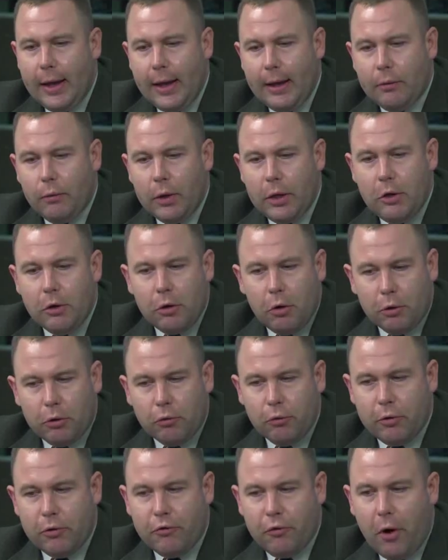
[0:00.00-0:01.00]
And when you go
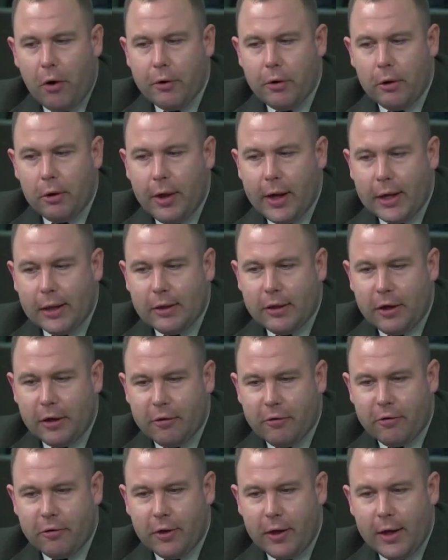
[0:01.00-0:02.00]
through a drought year like
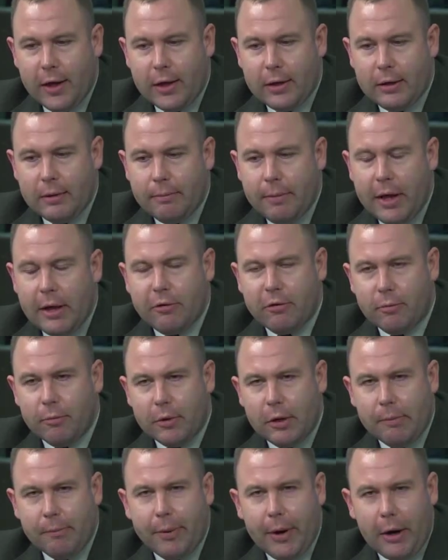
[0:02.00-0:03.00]
this and make
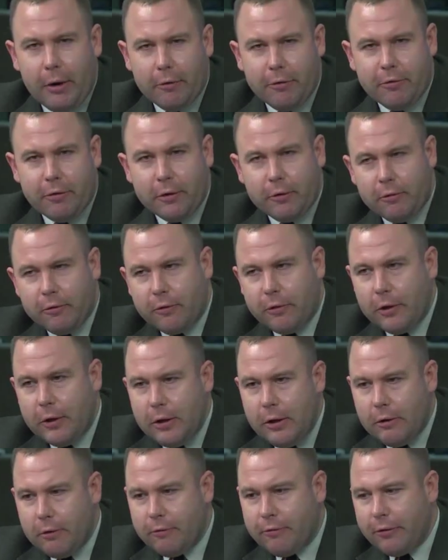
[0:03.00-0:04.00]
some comparisons to
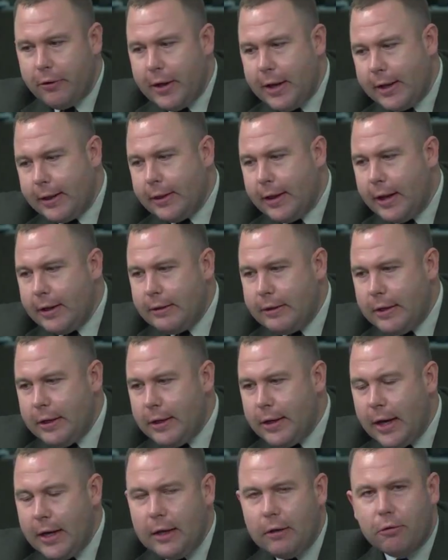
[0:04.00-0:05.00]
years like
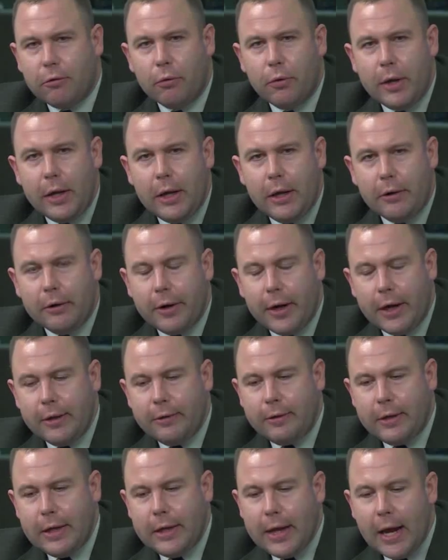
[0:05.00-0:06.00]
nineteen eighty-three or
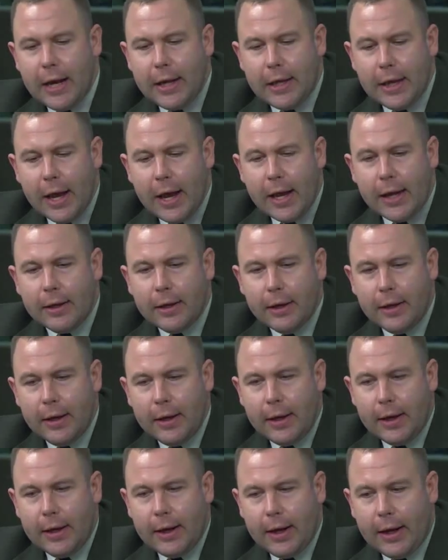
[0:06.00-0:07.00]
nineteen eighty-eight,
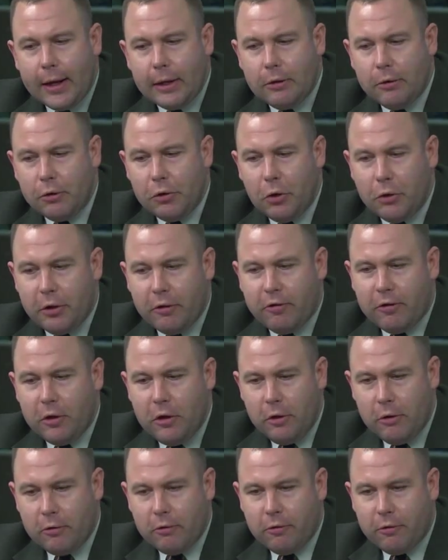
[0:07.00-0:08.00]
uh, you'll notice
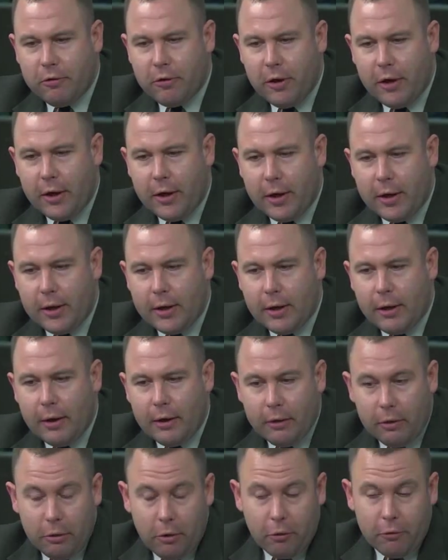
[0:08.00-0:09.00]
in years,
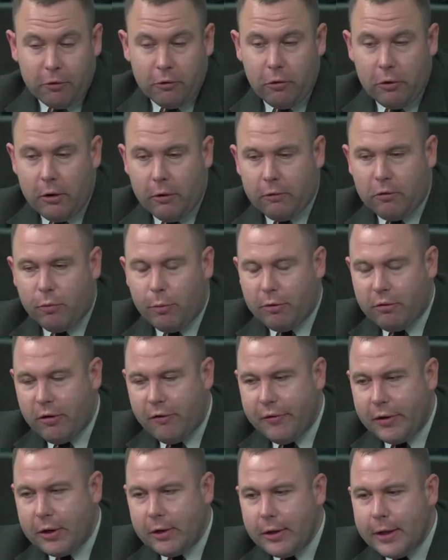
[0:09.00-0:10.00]
uh, those two years
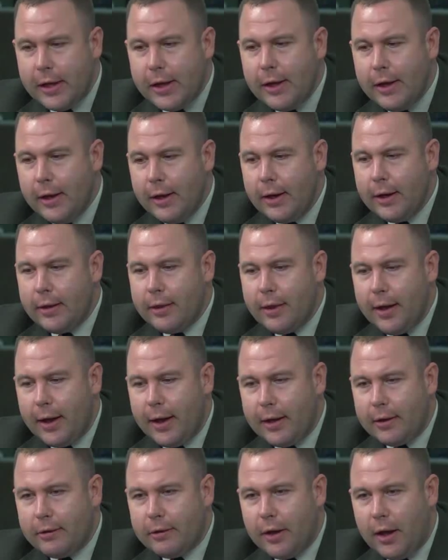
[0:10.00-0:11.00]
specifically,
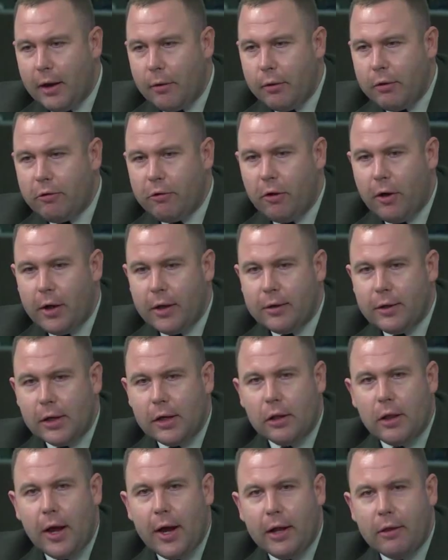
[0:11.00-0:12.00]
that uh, we saw
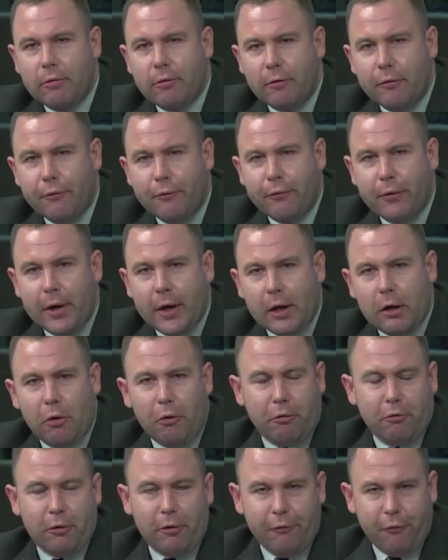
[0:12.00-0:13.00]
declines of uh,
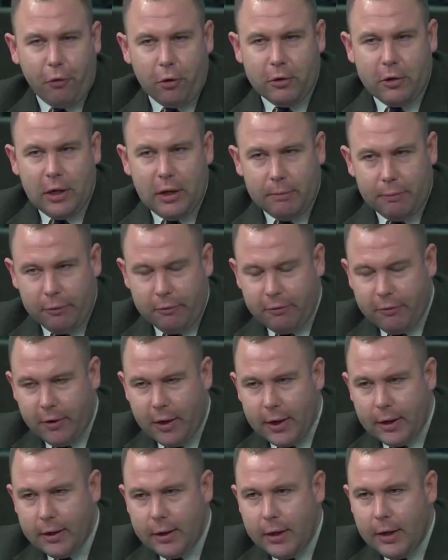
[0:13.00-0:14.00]
closer to fourteen
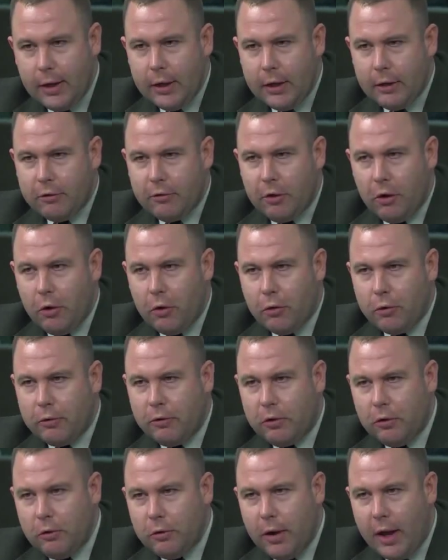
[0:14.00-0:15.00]
percent. So
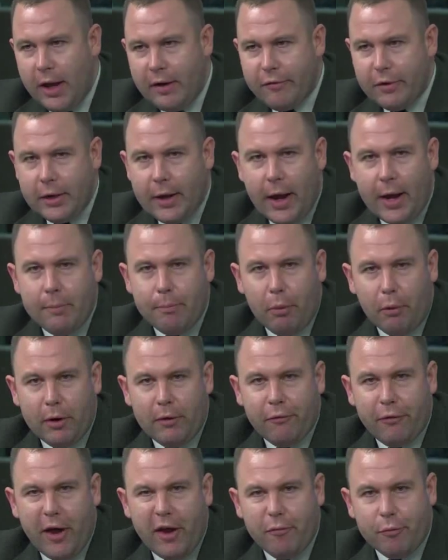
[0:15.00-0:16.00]
to have a nine
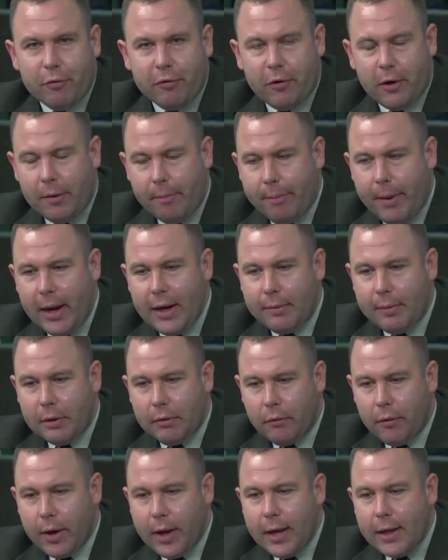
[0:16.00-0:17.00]
point five percent
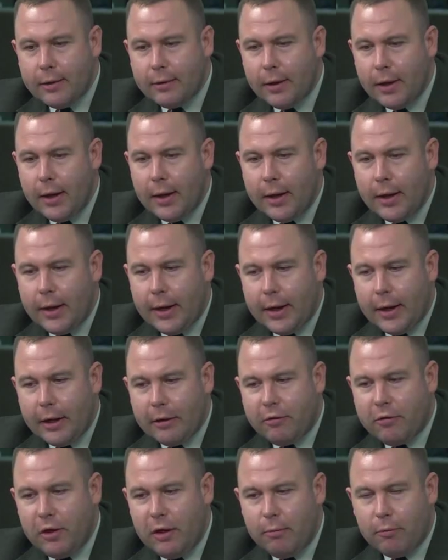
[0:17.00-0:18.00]
abandonment rate
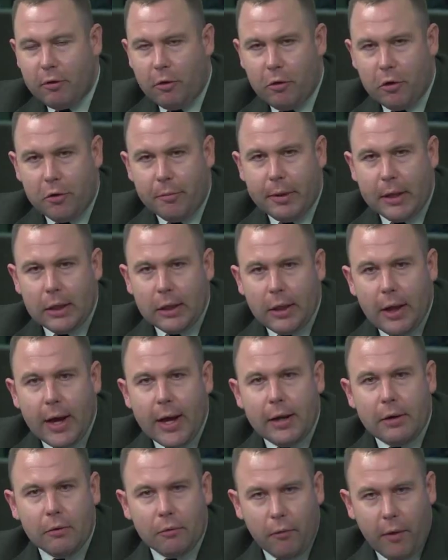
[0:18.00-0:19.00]
uh, seems a little bit
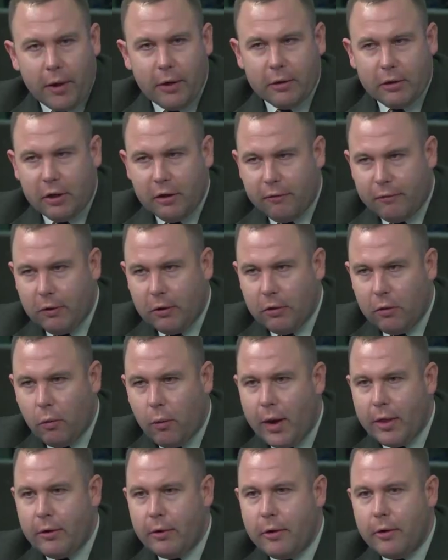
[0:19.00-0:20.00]
light relative to the
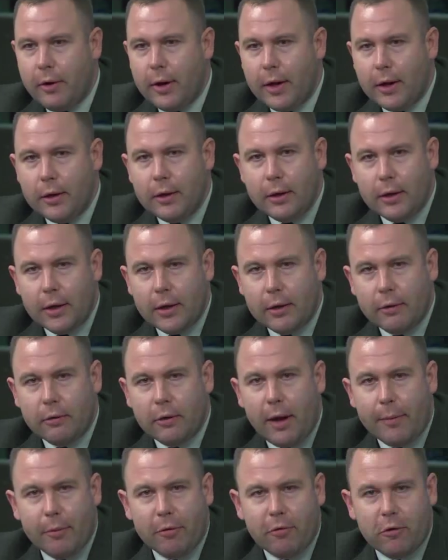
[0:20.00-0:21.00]
weather and the
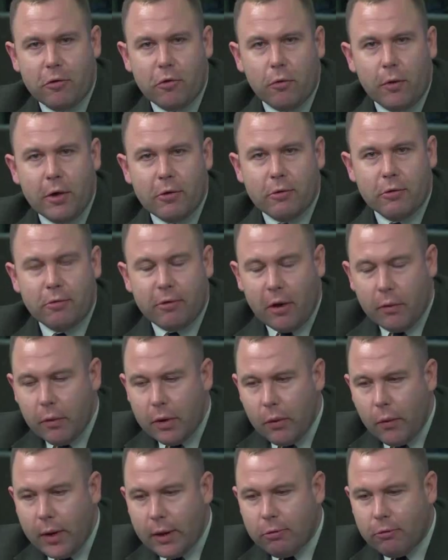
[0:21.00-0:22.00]
type of situations that
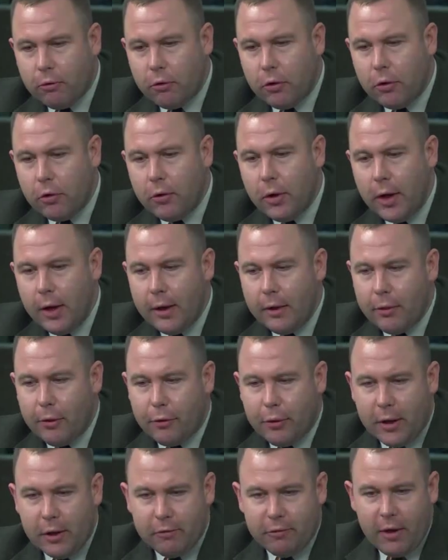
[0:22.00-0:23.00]
we went through, the
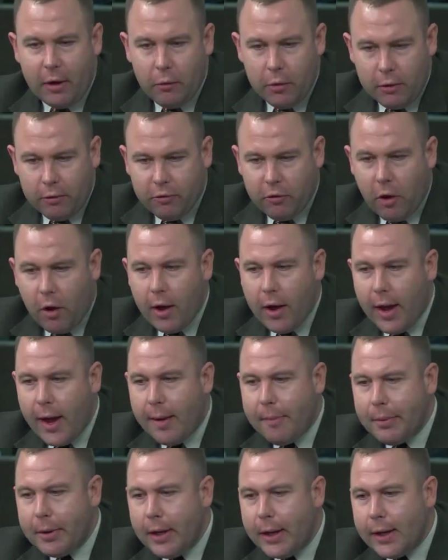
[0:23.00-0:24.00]
things that we saw
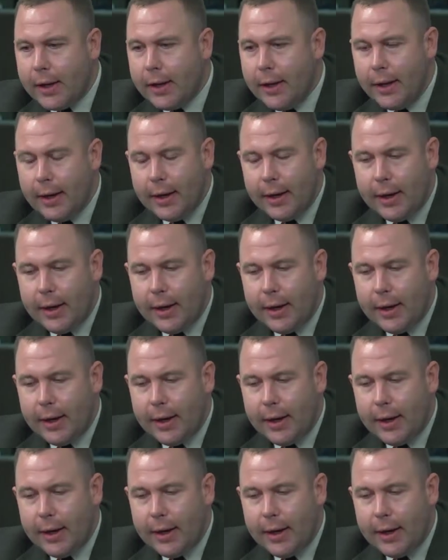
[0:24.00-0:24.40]
happening.